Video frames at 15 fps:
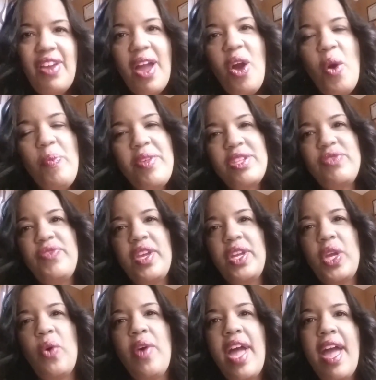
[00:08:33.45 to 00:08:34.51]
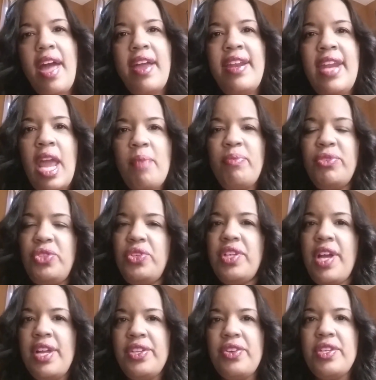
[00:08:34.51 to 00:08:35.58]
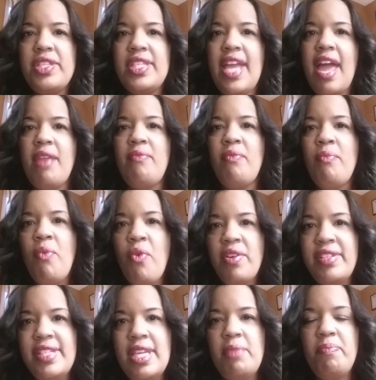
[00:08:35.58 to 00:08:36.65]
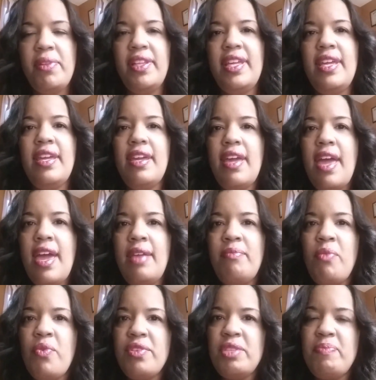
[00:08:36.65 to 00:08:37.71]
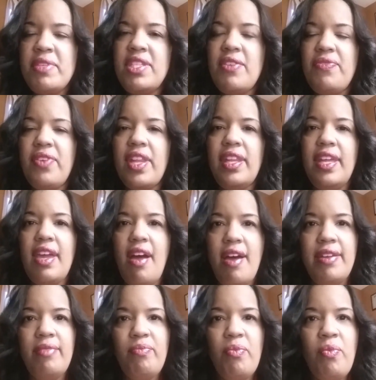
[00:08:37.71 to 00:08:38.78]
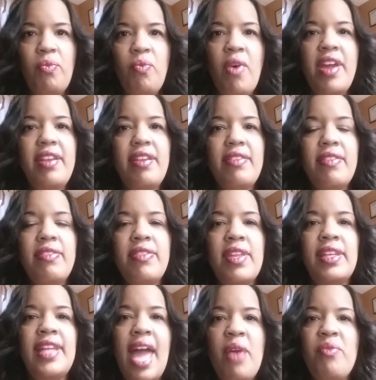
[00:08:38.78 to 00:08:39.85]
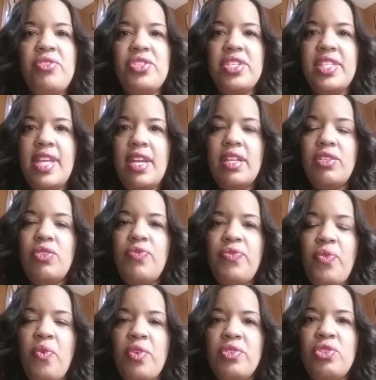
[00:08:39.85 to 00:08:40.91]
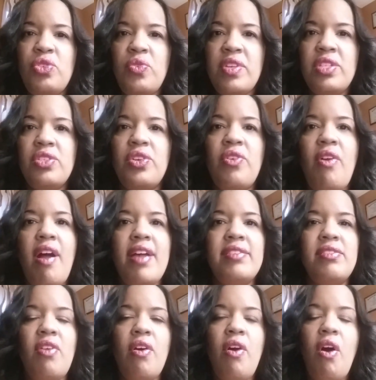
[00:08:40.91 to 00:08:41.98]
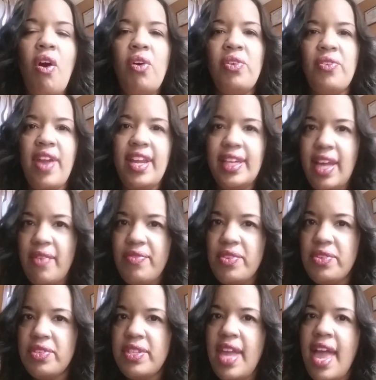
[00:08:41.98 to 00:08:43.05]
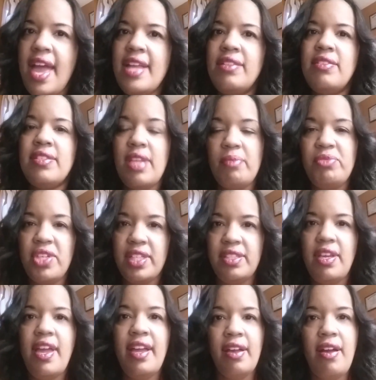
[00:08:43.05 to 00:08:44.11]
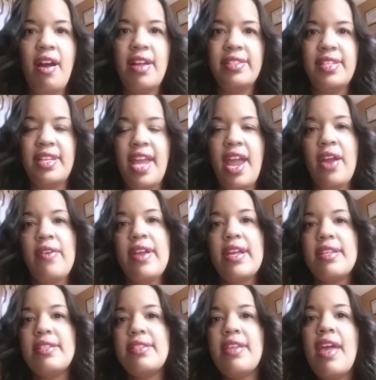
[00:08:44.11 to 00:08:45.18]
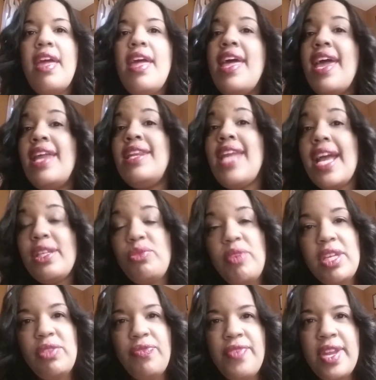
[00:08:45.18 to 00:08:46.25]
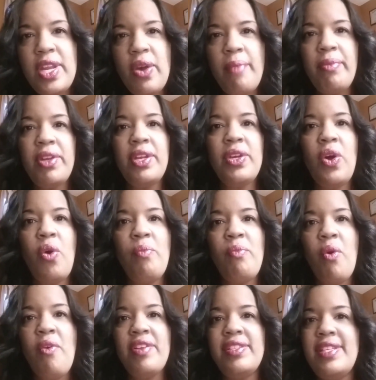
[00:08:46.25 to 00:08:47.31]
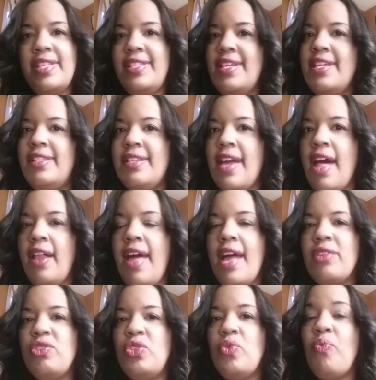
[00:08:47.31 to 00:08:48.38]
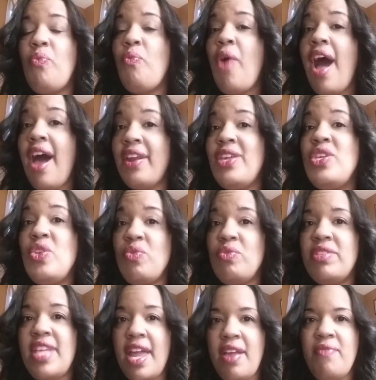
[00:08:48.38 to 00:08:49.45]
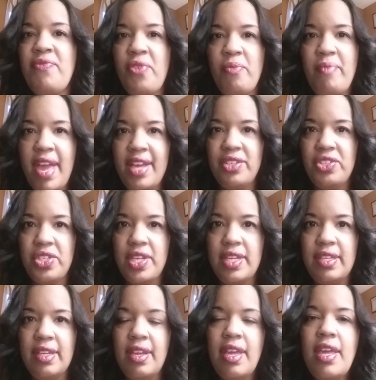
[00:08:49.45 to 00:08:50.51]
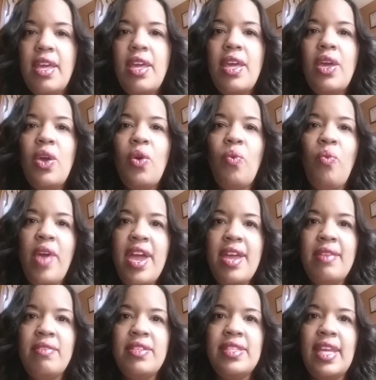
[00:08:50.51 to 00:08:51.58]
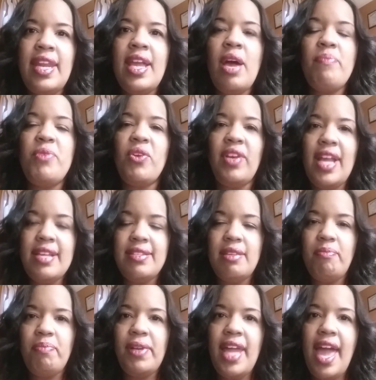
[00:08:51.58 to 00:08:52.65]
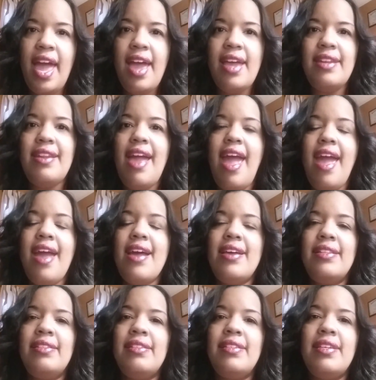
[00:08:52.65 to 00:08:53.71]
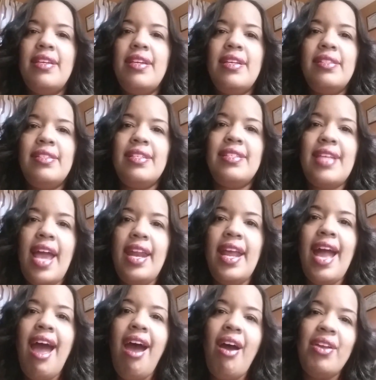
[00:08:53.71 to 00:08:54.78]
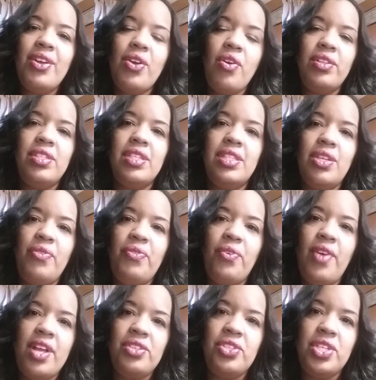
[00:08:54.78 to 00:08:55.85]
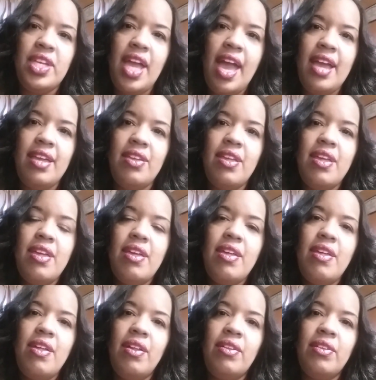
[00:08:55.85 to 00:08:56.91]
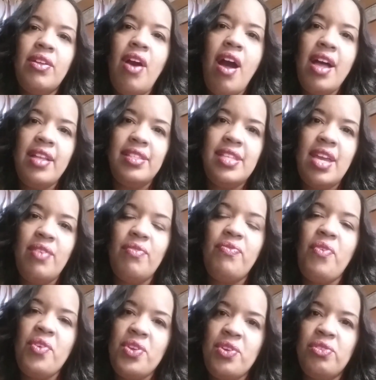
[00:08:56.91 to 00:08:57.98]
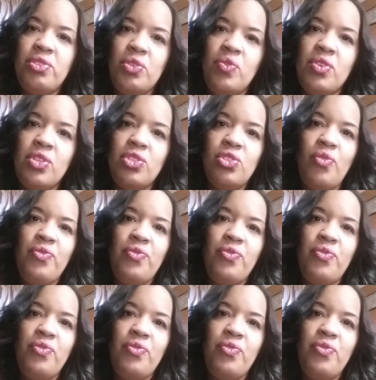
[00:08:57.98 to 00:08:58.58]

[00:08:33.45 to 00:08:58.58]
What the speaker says: So I hope this video enabled you to understand more deeply and more specifically on what the language is needed for students across all grade levels and subject and content areas. In next week's video, I'm going to go more into detail as to how to use that information when setting up your lesson plan and deciding how you're going to differentiate content for your students.